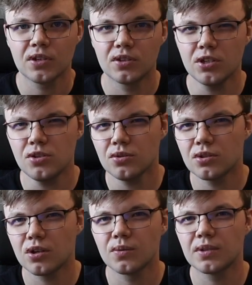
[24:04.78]
Did you
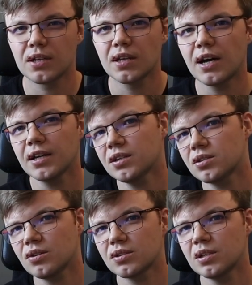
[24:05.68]
know that
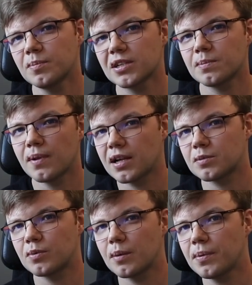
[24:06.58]
ISO C++
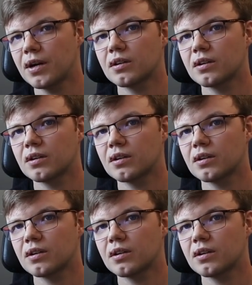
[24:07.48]
prepared